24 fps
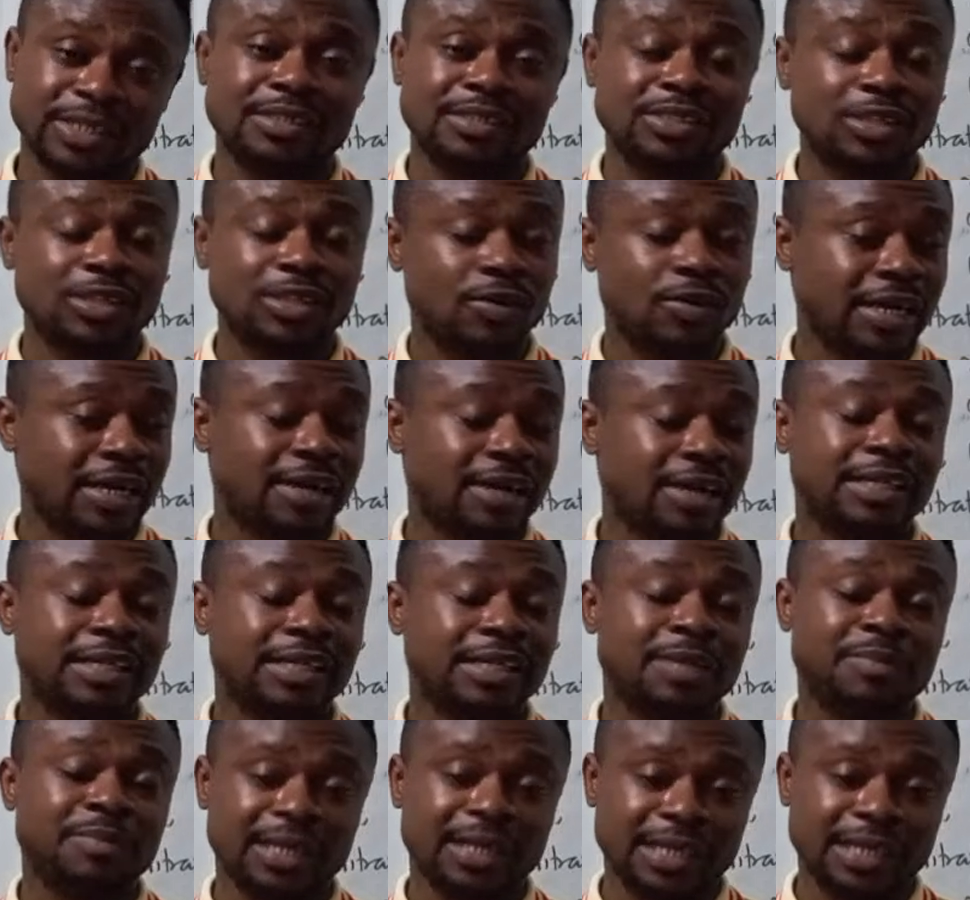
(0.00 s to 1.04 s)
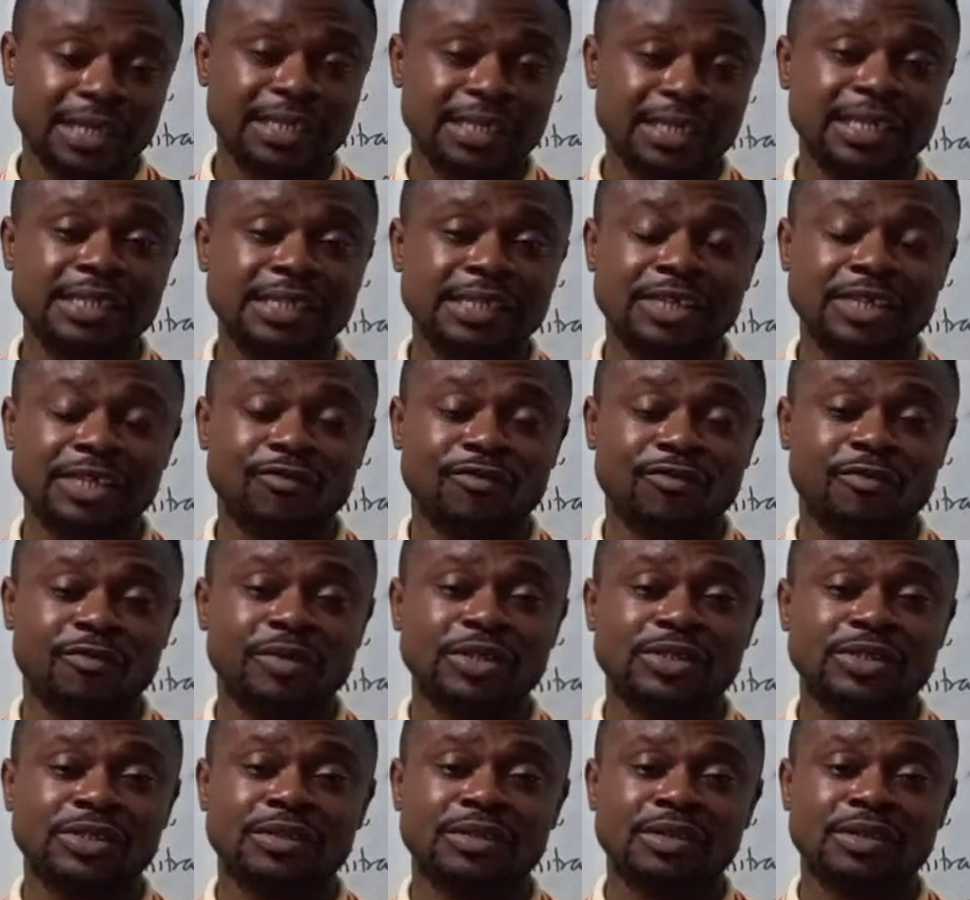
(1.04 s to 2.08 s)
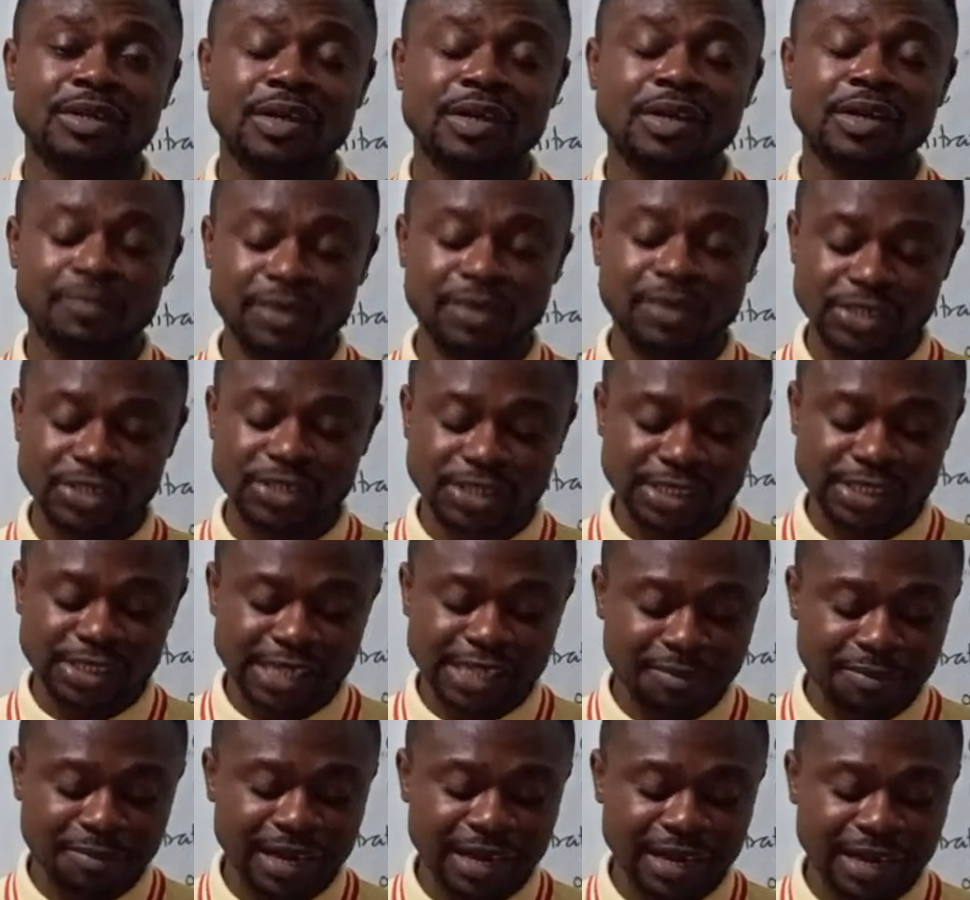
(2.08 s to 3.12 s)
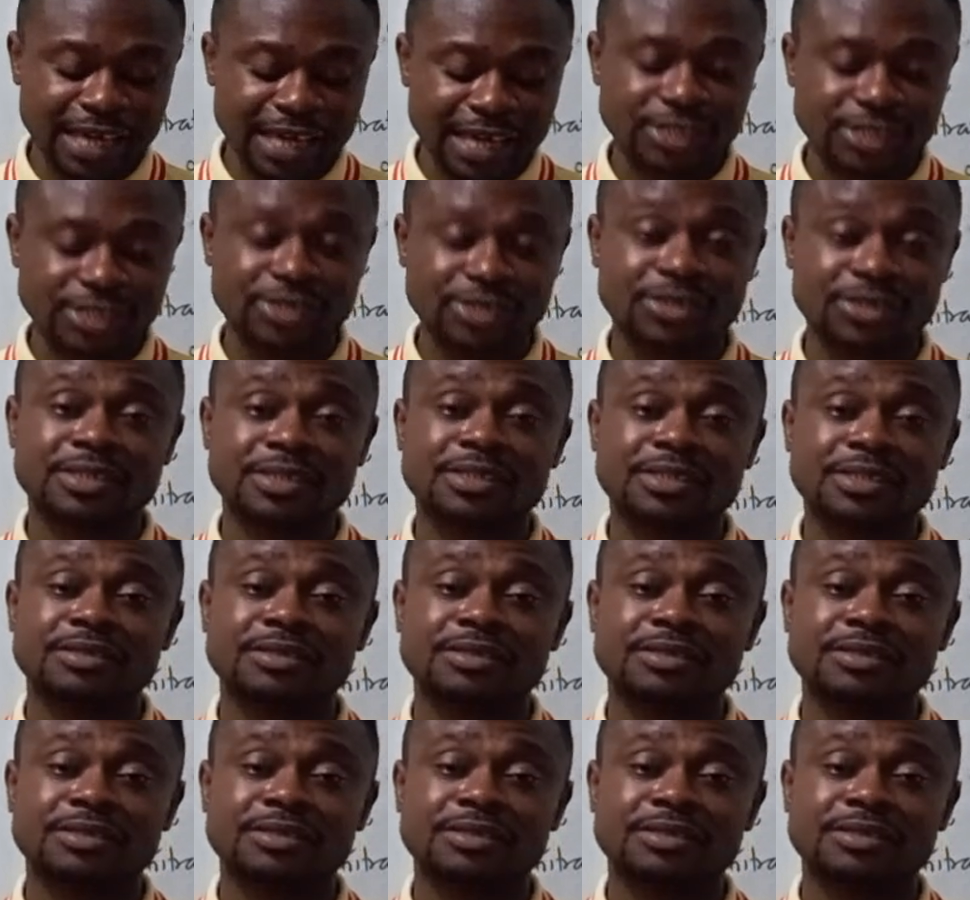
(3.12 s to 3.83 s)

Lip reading: Someone out there may need this information. Please share my lectures.